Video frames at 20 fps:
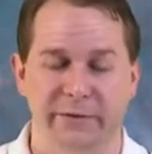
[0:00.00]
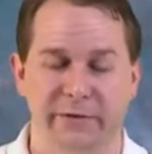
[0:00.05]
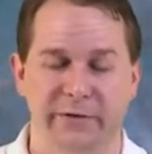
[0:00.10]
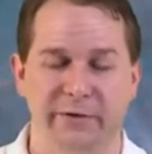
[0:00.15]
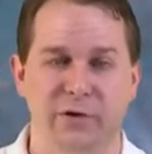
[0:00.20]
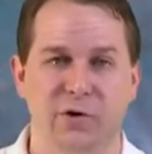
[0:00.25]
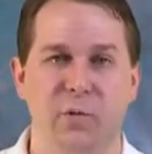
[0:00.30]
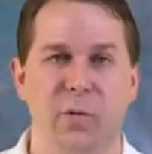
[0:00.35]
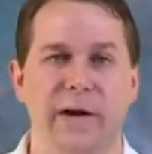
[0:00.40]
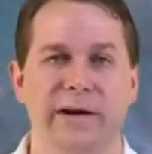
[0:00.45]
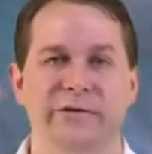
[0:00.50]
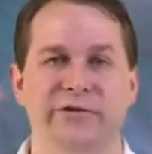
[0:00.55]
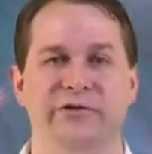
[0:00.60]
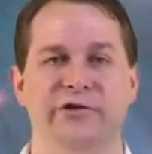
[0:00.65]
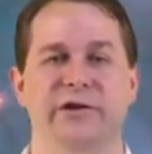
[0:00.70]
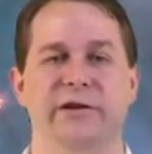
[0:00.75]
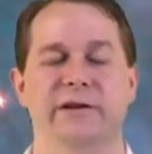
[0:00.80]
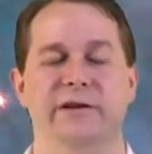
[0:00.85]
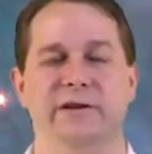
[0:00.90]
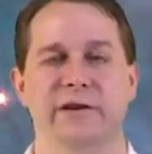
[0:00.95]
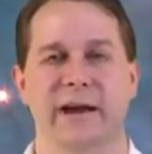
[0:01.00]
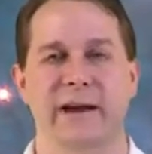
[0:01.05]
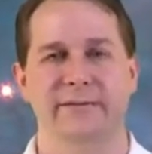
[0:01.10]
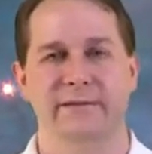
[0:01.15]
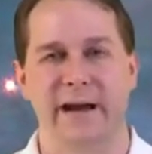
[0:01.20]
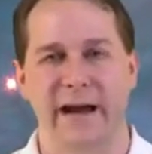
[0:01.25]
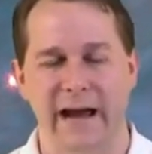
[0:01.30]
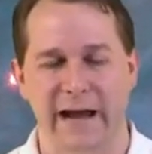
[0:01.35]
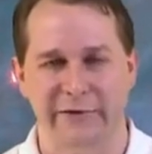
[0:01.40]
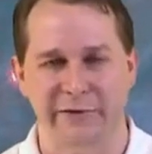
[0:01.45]
so the question you
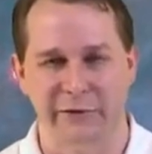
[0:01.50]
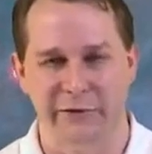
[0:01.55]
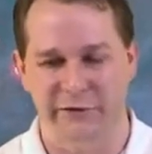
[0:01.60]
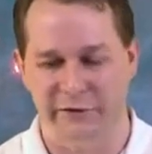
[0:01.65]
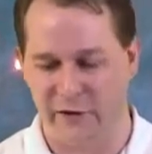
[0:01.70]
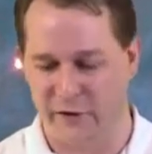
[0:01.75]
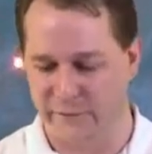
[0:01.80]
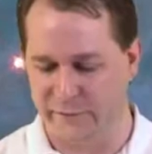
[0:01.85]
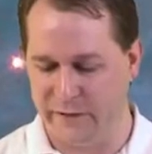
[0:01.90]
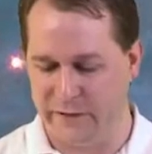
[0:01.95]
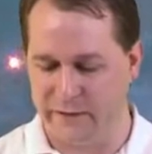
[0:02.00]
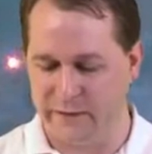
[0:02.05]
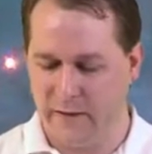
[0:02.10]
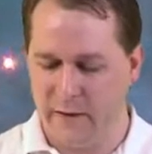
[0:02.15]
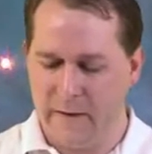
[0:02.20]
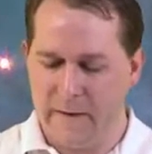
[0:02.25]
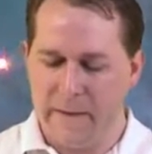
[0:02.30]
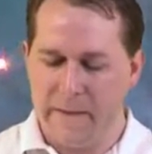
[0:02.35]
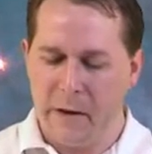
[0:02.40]
have to ask yourself is,